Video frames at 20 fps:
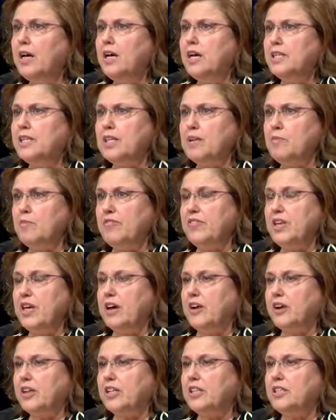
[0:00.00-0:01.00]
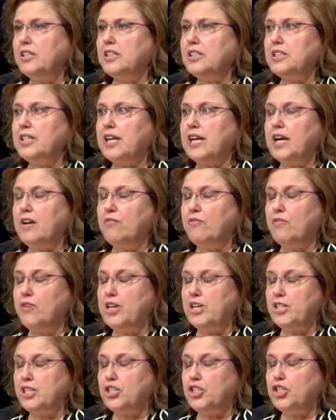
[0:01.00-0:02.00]
Some of the articles that I've
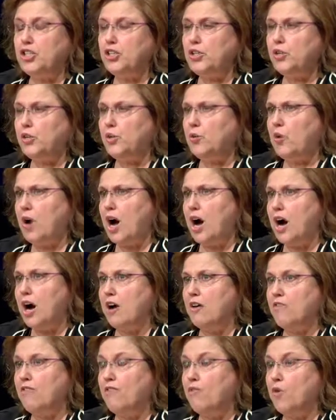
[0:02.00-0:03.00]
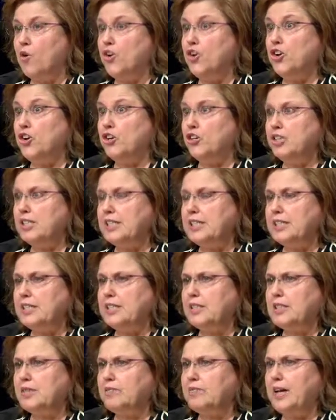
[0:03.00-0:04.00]
written too are for
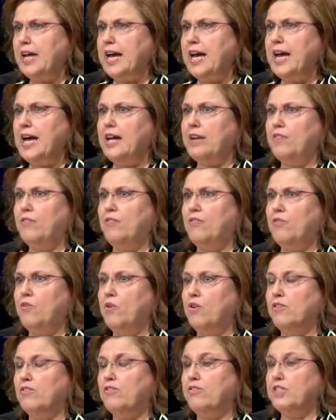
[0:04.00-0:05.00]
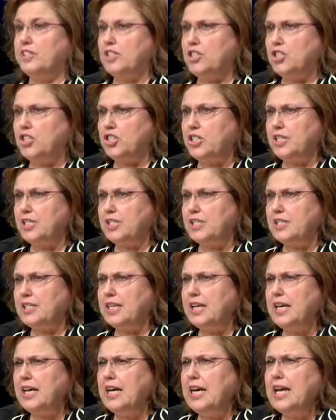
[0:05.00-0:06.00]
nurses and for physicians.
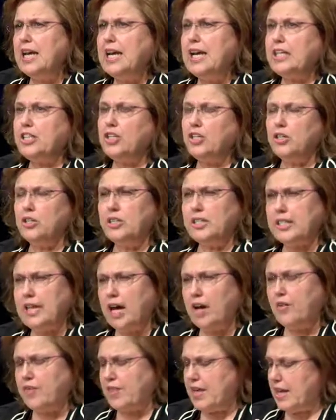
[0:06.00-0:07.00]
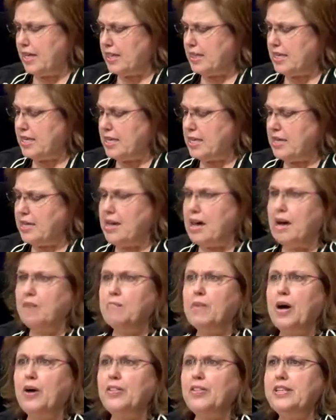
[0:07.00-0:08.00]
It turns out that the
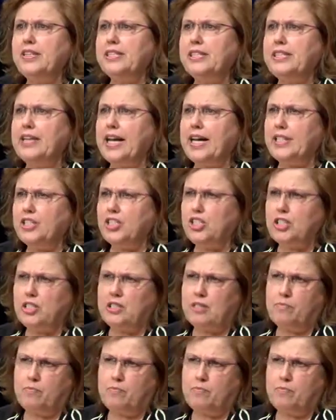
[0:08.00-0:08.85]
mouth is attached to the